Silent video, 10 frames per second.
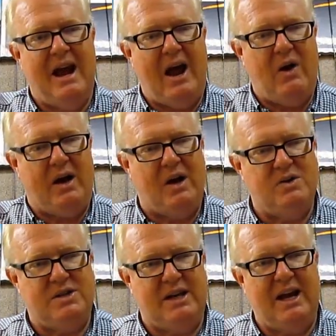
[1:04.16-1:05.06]
how it
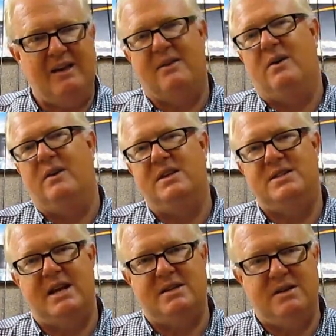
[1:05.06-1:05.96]
goes together. And
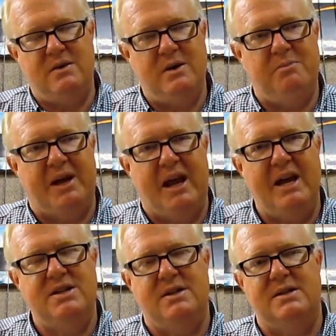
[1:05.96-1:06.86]
this has 2
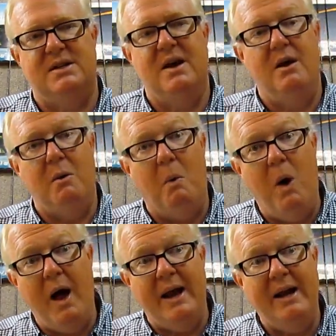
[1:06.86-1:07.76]
implications.
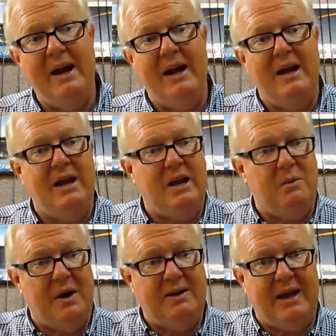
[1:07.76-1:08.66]
One, you
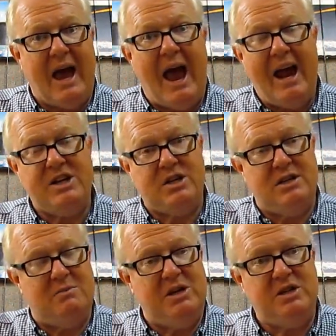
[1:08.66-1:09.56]
want the action
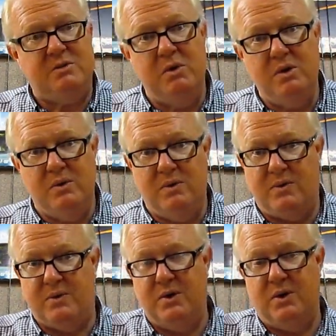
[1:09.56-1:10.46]
to be smooth
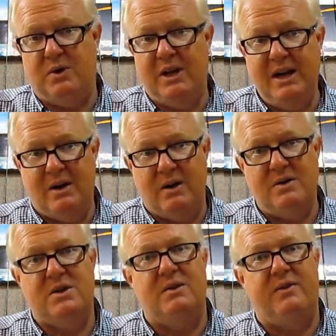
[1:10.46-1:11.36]
through your leader
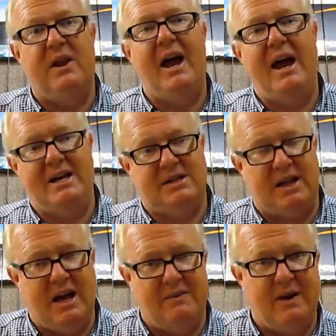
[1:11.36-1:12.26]
so the fly has a
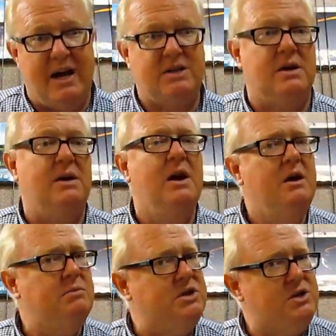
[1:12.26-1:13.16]
lot of action.
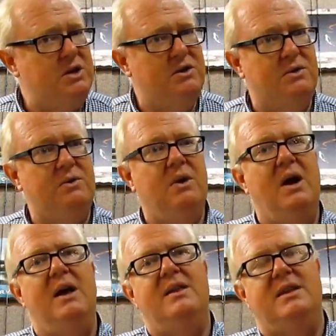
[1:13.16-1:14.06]
But 2,
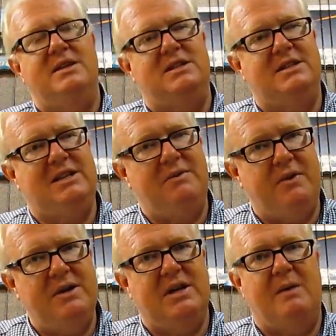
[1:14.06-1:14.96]
the
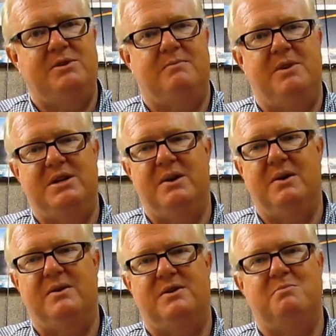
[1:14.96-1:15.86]
different types of
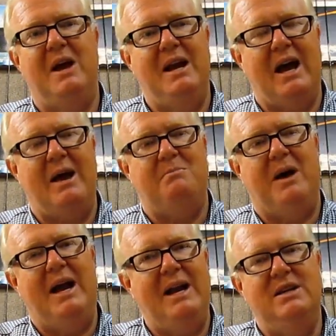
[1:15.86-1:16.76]
materials may not
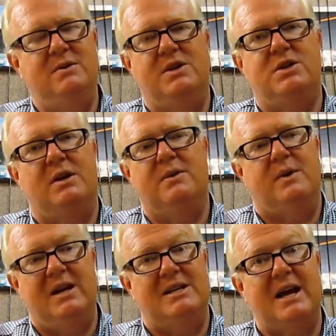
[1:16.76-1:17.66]
bite into each other
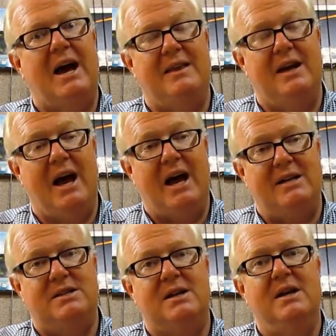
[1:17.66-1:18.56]
when you tie the
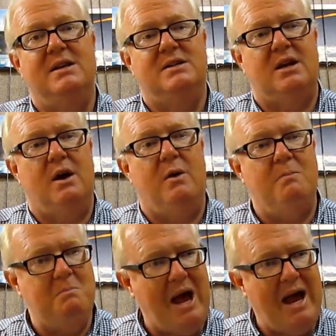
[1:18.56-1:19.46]
knots. So
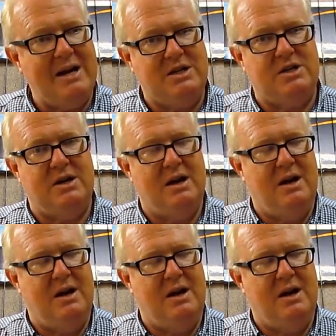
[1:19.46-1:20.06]
match